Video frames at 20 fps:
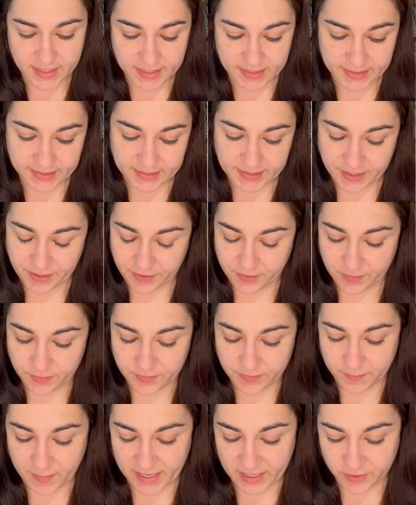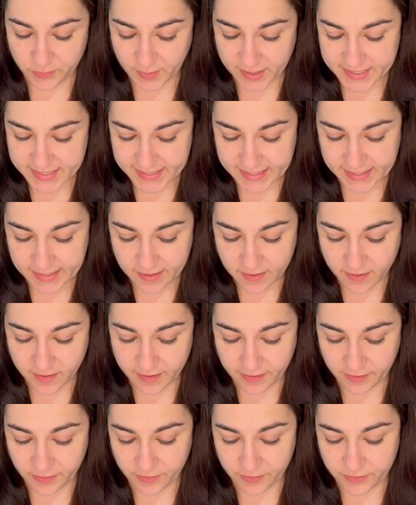So to make 20,
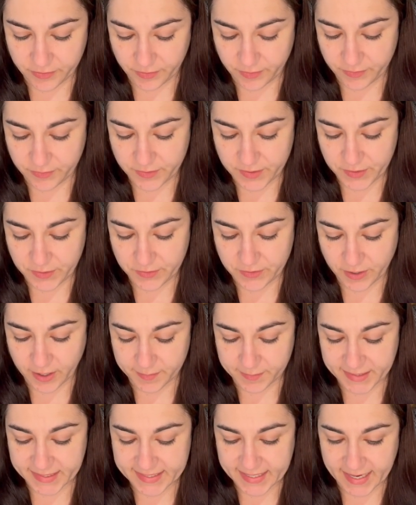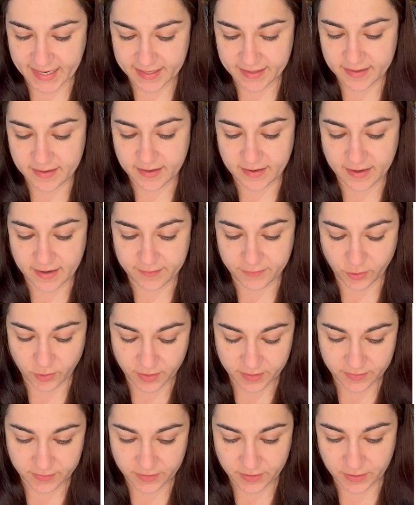I do 2 times 10. I've
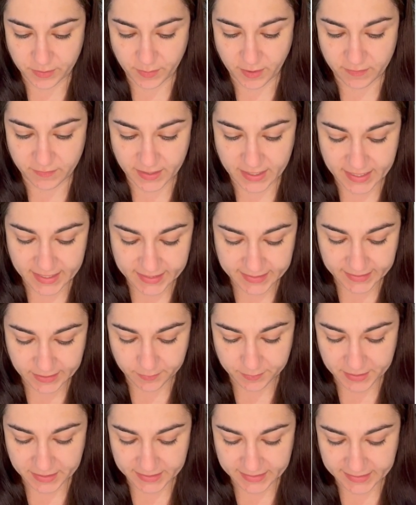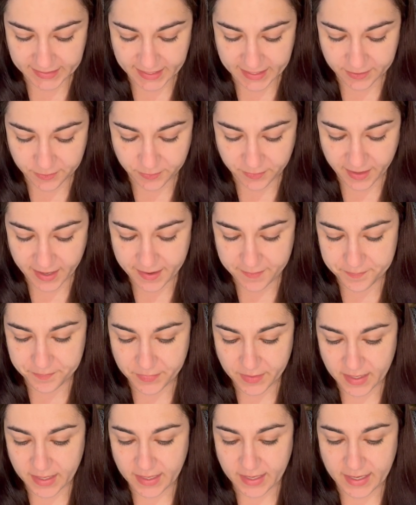got a 2 over here, so I'm going to circle that.
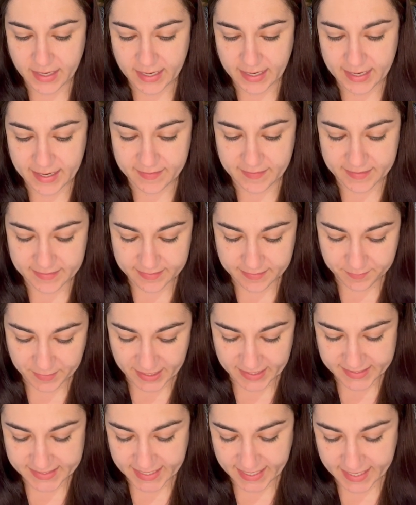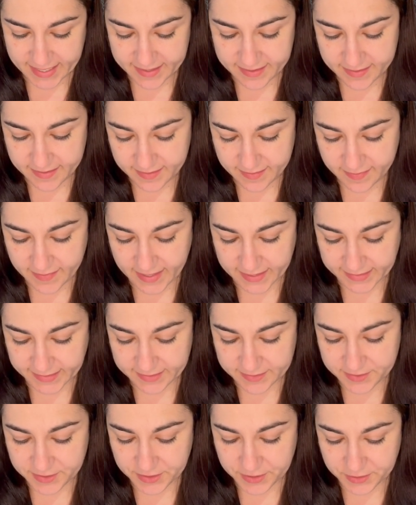And then to make 10, that's
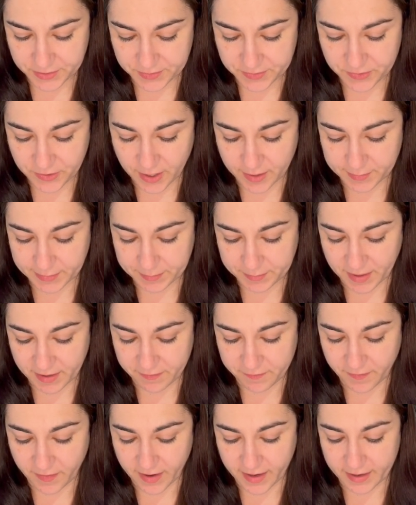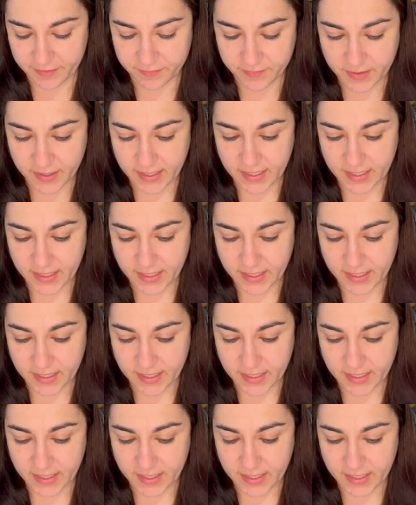2 times by 5.